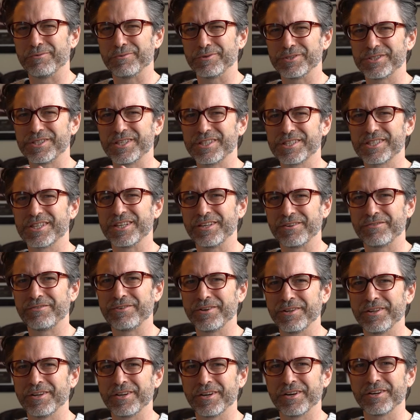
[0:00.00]
resisting
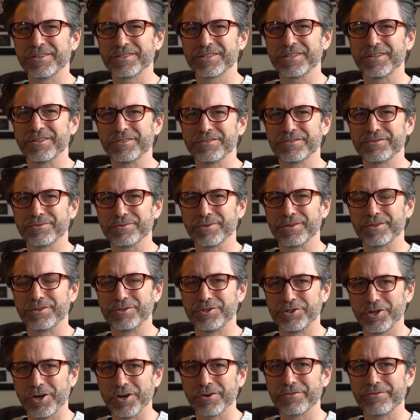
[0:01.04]
filling ourselves with
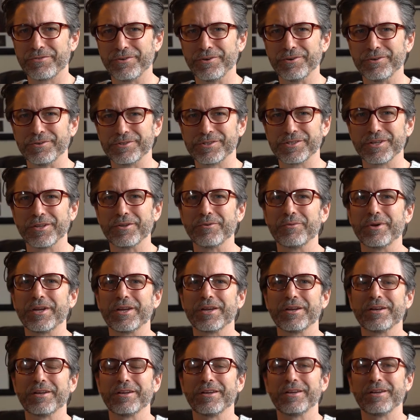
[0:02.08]
junk food so that we
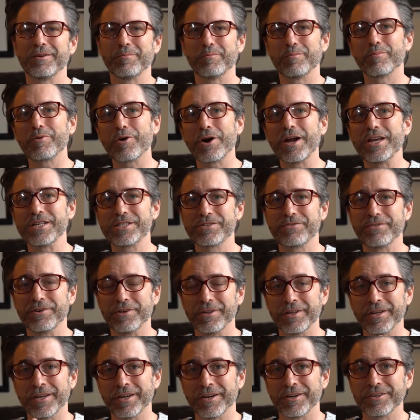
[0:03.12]
can embrace
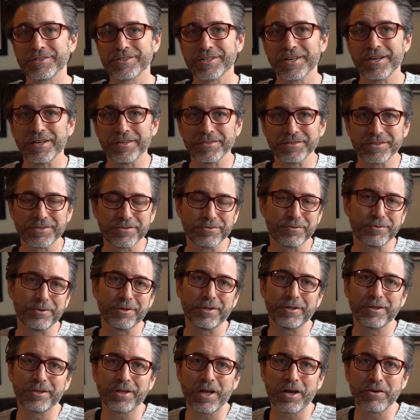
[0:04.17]
filling ourselves with
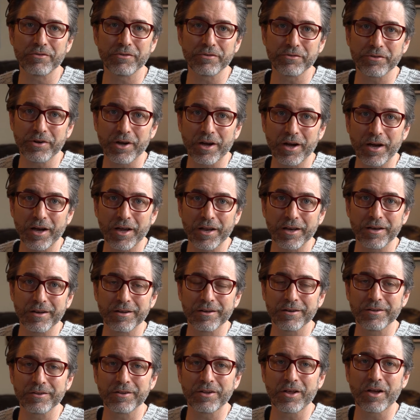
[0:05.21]
a love of God
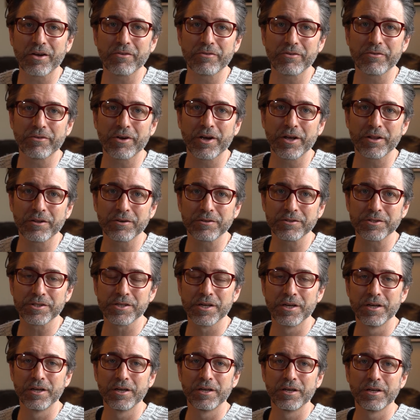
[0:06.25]
and a love of others.
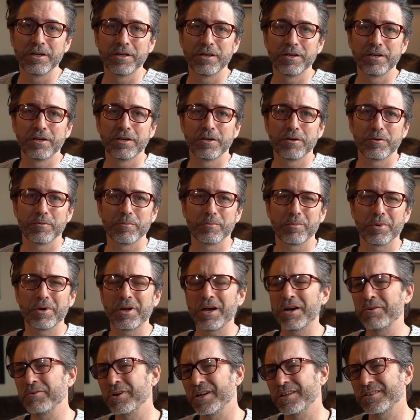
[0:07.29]
But
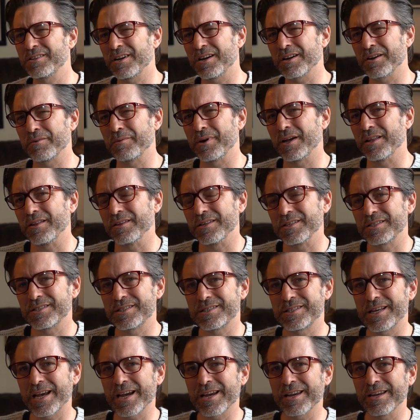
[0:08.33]
now I want to talk about the
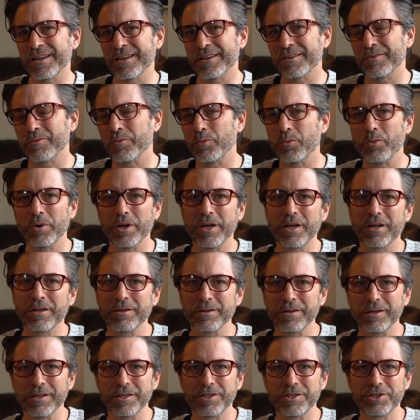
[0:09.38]
second
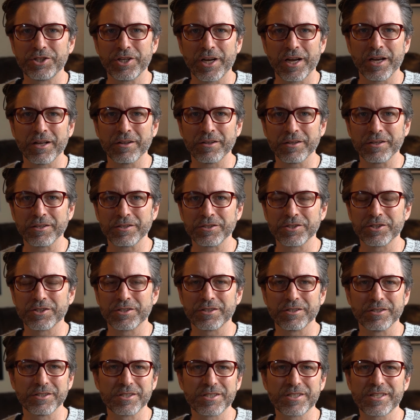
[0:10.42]
weekly challenge,
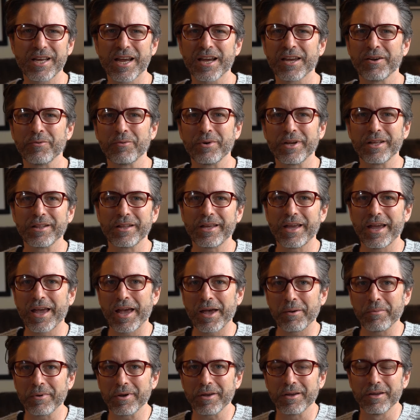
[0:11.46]
the second weekly
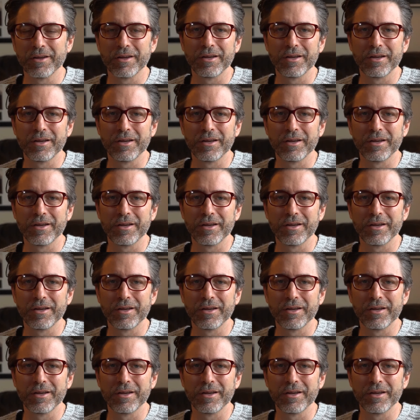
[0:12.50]
habit